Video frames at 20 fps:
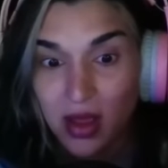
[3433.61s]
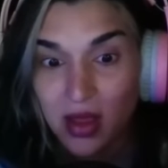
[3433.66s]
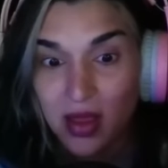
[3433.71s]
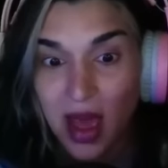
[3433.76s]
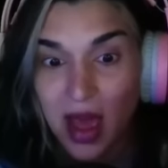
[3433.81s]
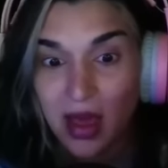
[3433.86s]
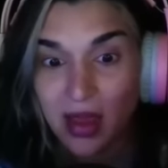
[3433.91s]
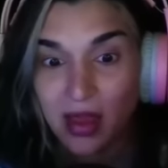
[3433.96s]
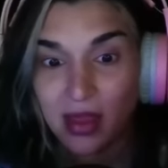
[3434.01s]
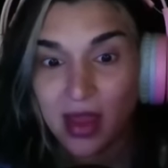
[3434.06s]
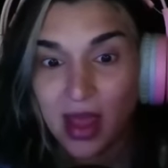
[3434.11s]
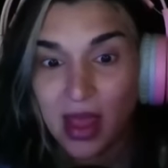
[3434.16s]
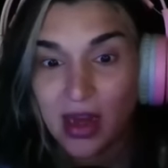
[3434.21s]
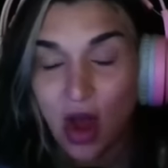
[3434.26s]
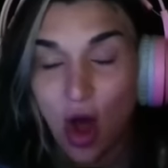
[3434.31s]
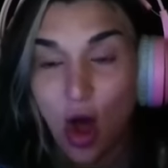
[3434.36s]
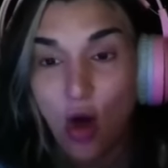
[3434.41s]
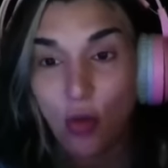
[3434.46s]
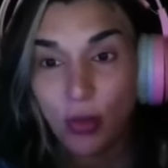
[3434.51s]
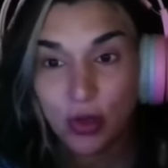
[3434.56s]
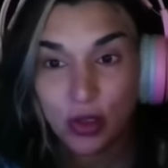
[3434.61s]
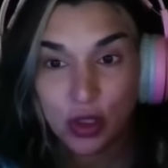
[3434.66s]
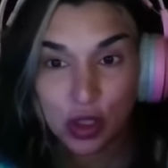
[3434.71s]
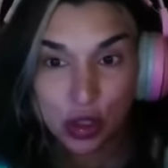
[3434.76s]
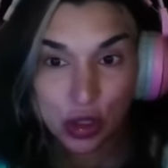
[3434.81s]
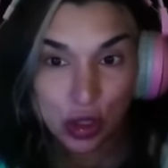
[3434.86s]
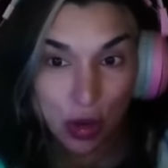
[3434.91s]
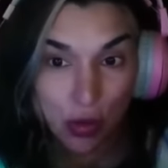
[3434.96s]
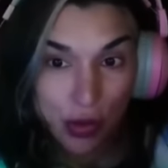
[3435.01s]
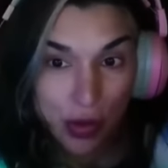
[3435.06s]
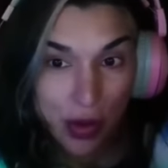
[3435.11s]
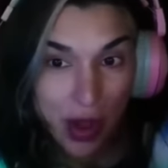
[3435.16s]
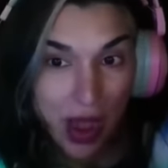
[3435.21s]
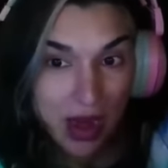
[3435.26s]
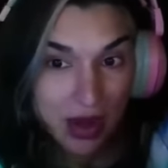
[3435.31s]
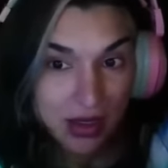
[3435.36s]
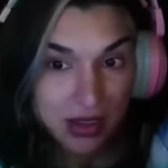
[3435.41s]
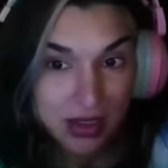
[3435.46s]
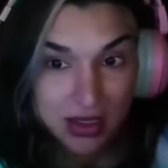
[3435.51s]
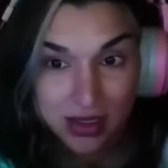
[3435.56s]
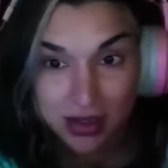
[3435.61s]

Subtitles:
that they almost don't know how to